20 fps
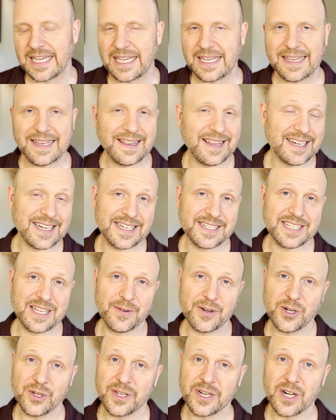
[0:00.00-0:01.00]
like I said
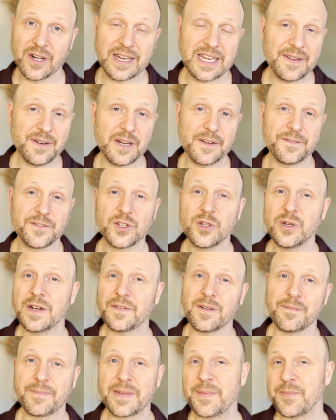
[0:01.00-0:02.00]
earlier, even if 2
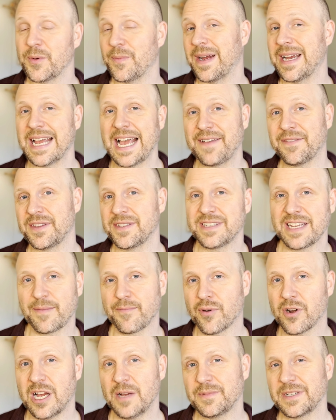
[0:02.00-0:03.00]
different people might have the same
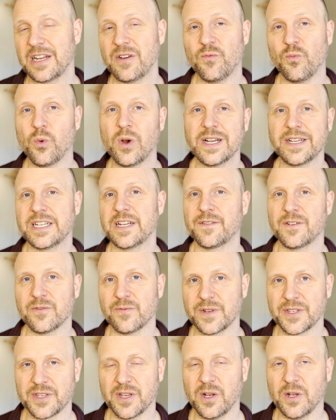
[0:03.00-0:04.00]
prompt and want different
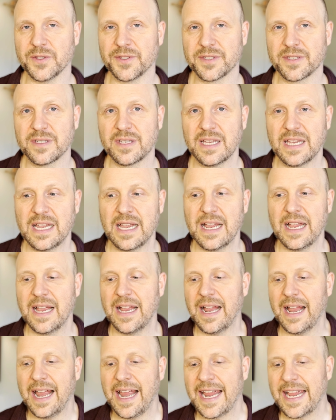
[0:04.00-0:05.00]
results.
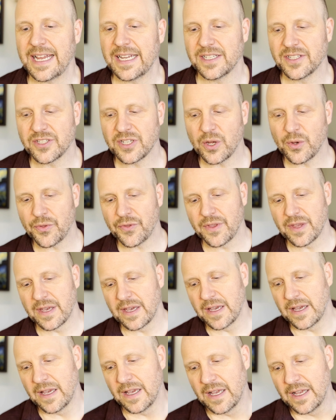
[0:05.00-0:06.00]
And so
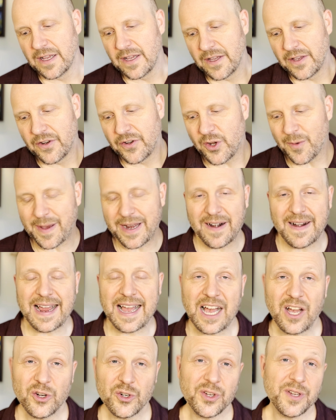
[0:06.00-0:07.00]
no matter
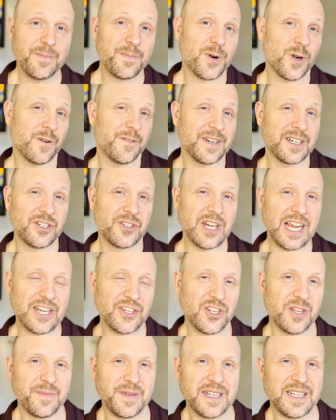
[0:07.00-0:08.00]
how good perfect
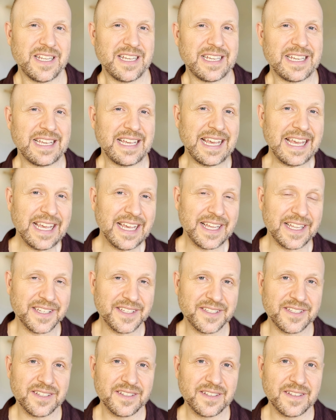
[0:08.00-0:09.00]
ChatGPT is,